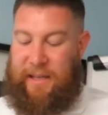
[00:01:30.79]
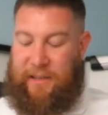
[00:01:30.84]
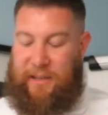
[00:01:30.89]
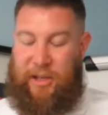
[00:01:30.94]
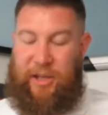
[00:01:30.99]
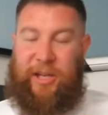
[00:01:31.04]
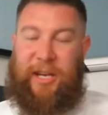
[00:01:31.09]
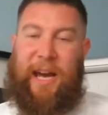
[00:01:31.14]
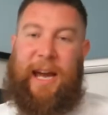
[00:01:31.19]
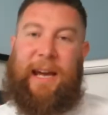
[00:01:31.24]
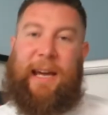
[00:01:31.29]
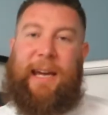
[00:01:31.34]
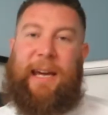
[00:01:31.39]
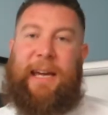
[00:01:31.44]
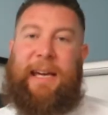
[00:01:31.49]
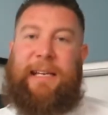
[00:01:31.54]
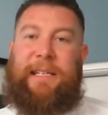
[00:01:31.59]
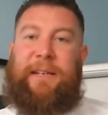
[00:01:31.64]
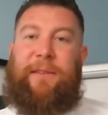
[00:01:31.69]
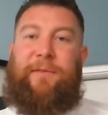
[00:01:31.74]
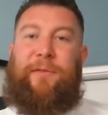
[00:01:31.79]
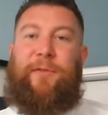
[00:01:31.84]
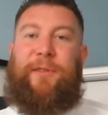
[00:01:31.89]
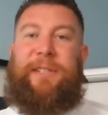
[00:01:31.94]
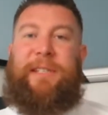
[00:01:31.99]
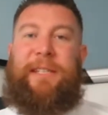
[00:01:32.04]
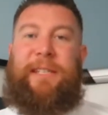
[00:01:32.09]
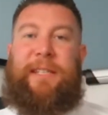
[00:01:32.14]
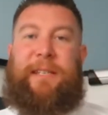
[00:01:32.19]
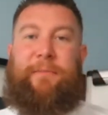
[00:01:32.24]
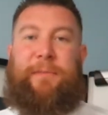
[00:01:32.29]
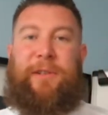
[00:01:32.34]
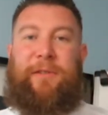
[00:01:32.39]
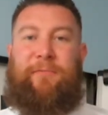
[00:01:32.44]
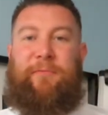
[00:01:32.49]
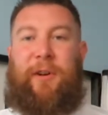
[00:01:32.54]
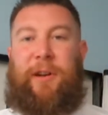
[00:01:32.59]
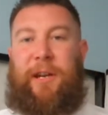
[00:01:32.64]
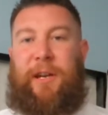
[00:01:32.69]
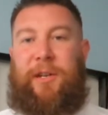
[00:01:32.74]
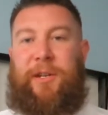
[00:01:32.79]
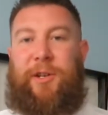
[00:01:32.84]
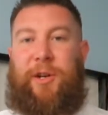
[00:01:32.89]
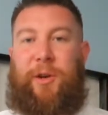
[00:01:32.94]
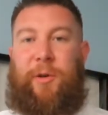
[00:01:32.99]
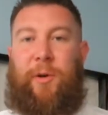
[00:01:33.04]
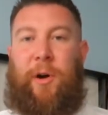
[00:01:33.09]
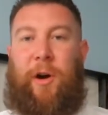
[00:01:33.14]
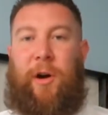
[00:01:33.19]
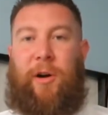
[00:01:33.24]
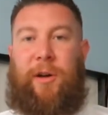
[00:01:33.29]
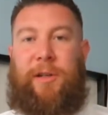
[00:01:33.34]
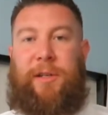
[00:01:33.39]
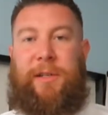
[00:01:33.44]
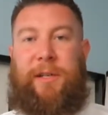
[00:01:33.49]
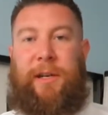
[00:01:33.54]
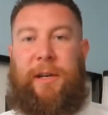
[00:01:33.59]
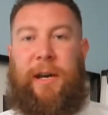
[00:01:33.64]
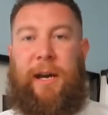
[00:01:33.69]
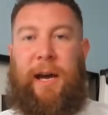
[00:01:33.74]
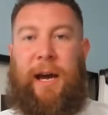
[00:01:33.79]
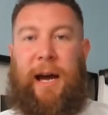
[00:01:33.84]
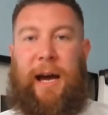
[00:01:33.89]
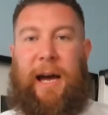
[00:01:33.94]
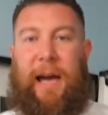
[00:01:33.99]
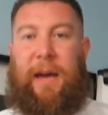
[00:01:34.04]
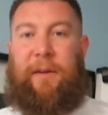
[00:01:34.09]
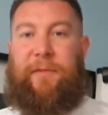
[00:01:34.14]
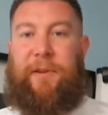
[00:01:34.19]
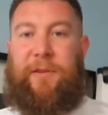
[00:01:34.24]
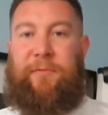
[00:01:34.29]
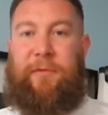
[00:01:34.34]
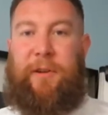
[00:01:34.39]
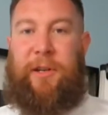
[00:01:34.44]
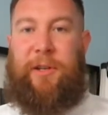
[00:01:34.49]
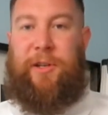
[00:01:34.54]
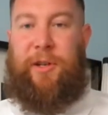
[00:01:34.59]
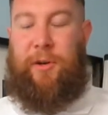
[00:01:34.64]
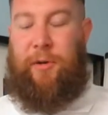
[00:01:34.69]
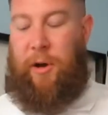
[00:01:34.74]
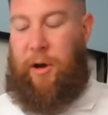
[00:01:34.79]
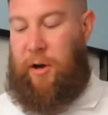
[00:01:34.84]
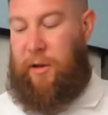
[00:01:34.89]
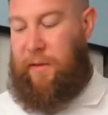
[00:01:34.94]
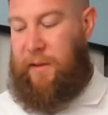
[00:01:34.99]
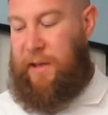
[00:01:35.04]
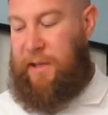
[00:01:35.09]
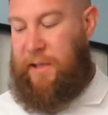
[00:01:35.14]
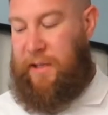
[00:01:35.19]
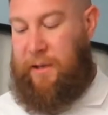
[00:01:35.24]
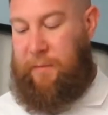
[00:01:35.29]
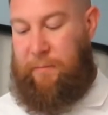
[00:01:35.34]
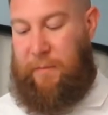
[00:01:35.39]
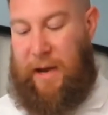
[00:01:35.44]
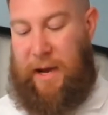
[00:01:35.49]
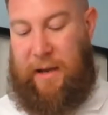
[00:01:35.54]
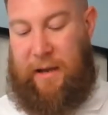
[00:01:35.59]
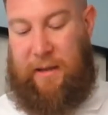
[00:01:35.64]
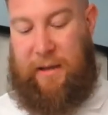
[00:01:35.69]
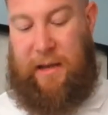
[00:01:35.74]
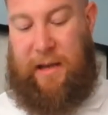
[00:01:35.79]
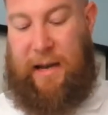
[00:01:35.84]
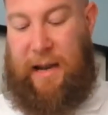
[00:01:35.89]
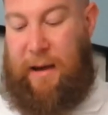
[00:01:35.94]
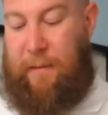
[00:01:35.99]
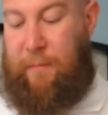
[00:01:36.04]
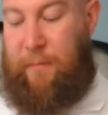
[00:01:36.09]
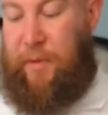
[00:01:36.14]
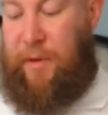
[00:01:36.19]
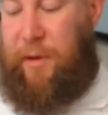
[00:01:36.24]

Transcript: thing to check is if your system is running too hot. If it's running too hot, this can make the lamp